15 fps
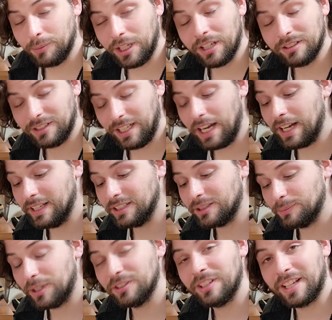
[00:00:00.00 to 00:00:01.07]
Because yeah, it
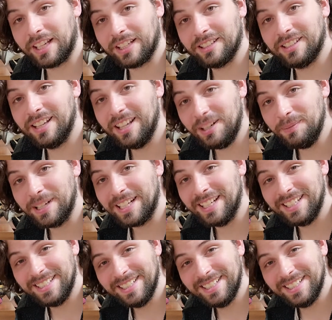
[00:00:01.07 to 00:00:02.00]
smells like cinnamon.